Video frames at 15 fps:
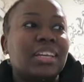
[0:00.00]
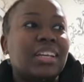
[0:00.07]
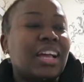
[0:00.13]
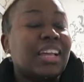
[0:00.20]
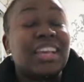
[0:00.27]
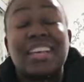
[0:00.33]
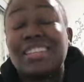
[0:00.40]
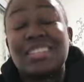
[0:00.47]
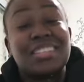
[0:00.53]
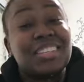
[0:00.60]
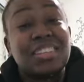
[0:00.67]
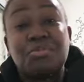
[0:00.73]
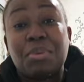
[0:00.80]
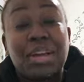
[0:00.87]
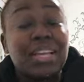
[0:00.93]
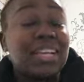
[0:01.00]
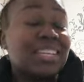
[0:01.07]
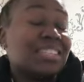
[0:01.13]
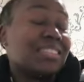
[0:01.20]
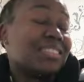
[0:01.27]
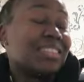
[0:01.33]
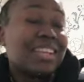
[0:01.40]
I guess in my
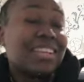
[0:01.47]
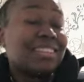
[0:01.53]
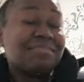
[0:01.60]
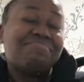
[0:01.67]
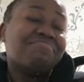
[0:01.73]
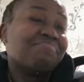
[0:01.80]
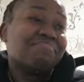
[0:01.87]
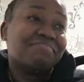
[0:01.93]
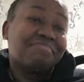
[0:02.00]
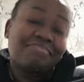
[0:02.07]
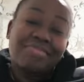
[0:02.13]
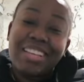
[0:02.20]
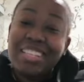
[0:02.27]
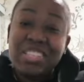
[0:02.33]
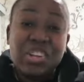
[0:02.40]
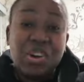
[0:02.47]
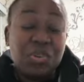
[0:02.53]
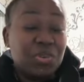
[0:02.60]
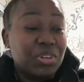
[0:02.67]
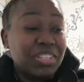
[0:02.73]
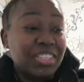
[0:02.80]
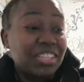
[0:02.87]
case I was like, it's not
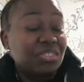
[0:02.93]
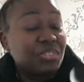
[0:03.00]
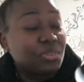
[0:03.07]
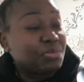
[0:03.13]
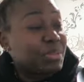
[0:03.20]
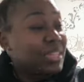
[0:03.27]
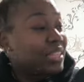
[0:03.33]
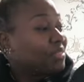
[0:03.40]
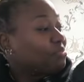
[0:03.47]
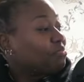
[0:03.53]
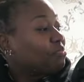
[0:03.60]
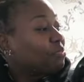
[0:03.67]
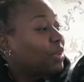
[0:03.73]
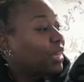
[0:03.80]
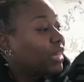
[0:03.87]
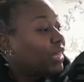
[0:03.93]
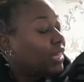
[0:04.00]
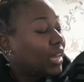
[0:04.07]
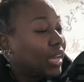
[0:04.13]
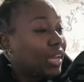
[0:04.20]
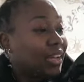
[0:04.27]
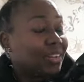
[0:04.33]
worth it for me. But
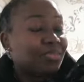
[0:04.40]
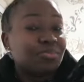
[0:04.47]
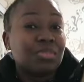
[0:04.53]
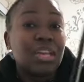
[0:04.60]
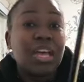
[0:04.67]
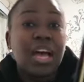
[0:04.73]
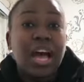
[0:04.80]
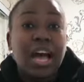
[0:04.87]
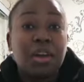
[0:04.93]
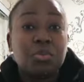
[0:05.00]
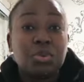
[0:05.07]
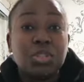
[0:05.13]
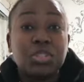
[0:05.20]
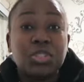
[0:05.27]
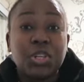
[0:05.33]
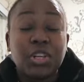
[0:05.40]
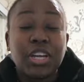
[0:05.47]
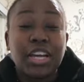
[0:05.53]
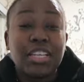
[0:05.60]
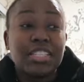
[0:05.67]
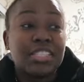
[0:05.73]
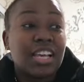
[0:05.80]
I will show you
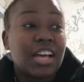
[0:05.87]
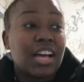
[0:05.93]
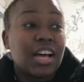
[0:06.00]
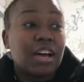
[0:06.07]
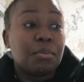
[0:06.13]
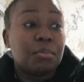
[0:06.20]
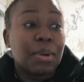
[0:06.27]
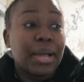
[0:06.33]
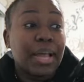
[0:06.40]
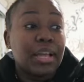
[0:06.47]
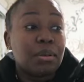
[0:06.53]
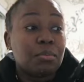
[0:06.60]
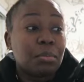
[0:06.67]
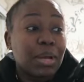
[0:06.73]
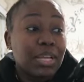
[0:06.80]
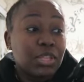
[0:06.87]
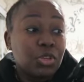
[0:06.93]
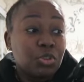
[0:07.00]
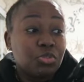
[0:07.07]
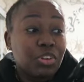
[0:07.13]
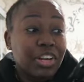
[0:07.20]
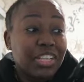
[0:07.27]
guys my
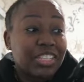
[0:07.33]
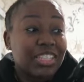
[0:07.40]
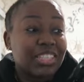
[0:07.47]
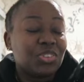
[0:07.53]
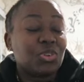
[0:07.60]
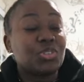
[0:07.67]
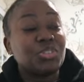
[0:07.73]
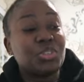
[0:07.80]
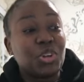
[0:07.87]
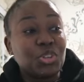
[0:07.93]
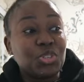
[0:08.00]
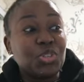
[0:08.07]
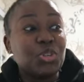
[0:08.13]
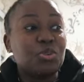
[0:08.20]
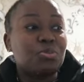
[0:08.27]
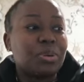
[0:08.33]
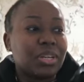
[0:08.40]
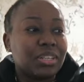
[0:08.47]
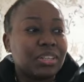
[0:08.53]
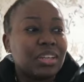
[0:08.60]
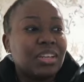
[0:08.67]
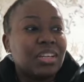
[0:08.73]
new violin, or it's not new, but